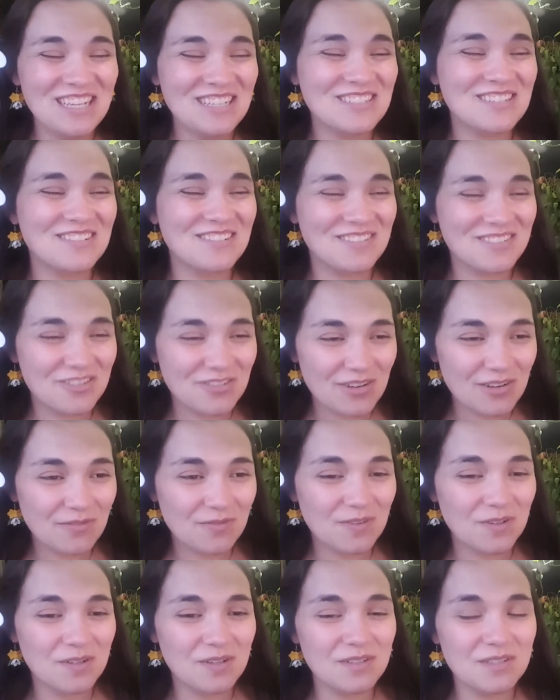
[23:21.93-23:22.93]
So tree
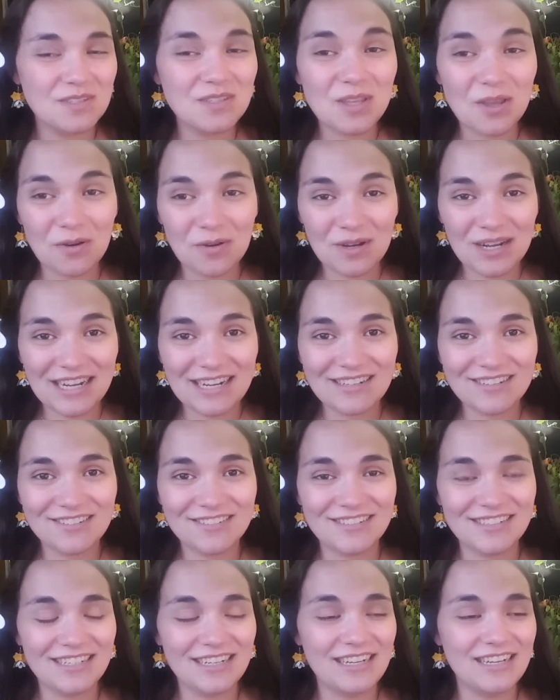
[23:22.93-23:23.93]
ferns, the ohai
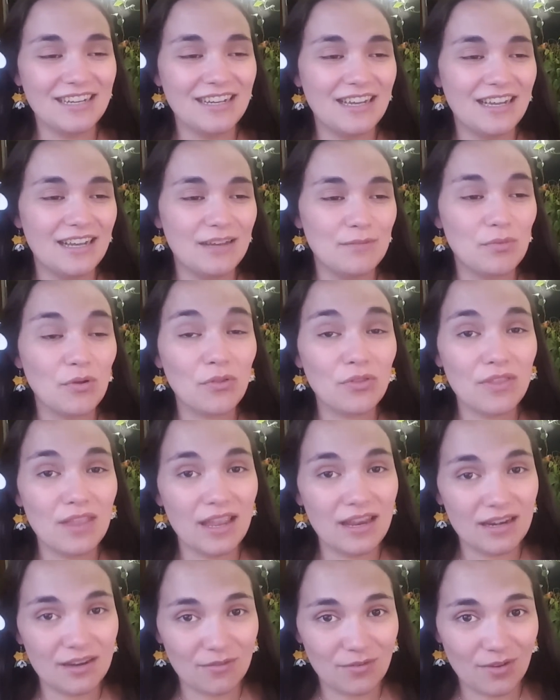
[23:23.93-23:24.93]
tree, uh, both
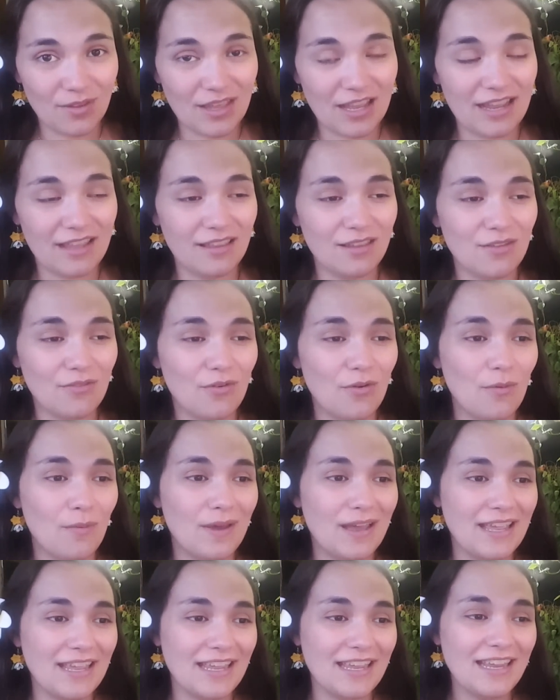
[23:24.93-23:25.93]
native to the island of
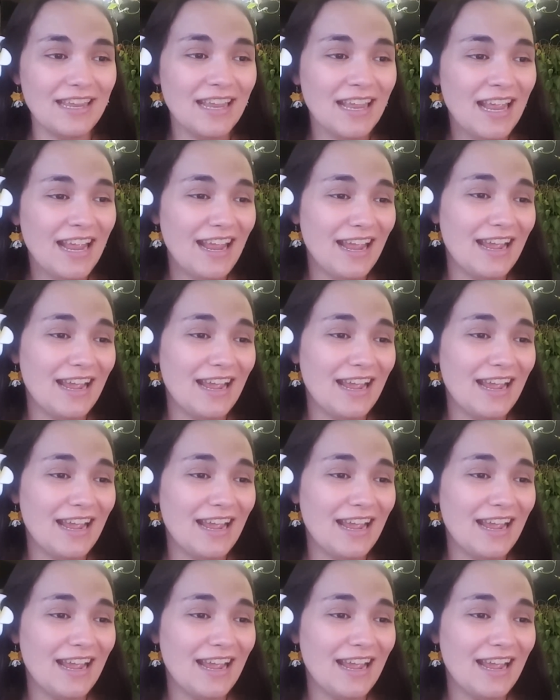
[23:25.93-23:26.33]
Hawaii.